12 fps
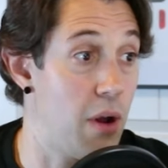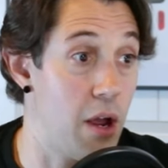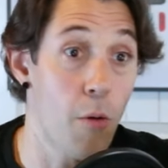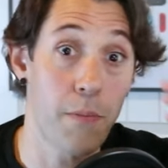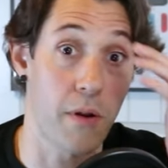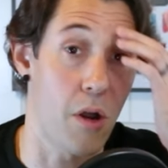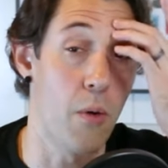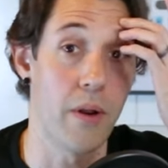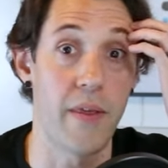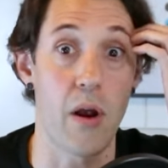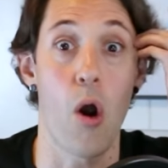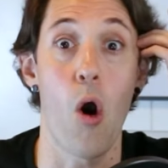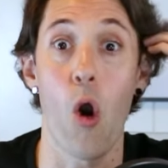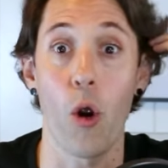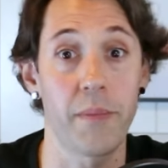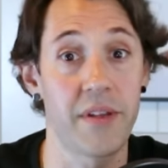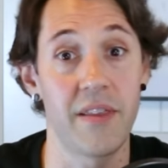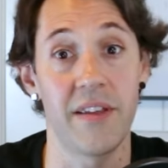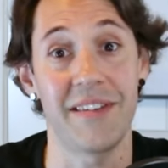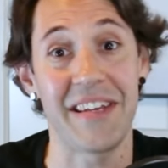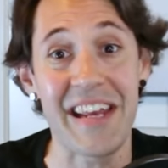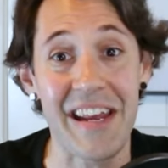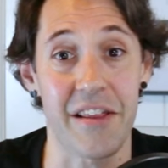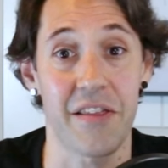So I hope they're going in there armed to the
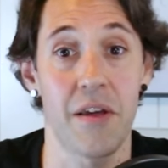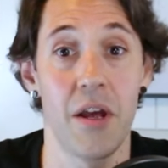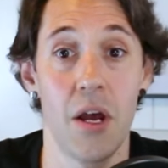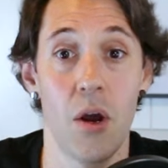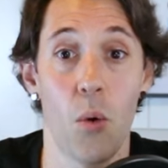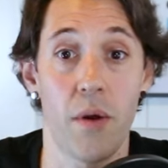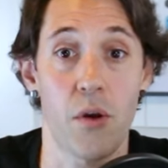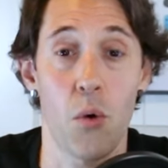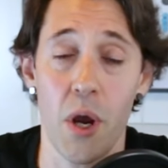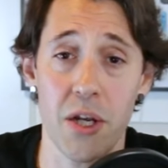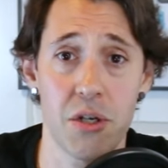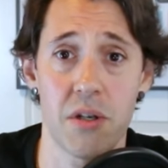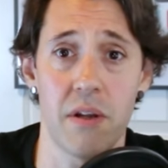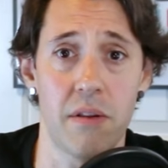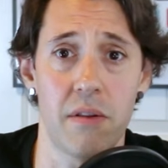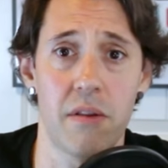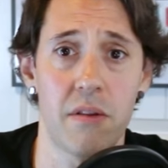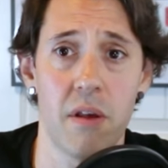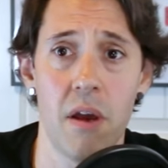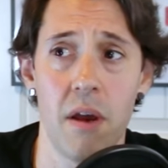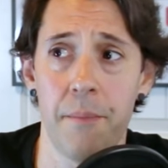teeth with questions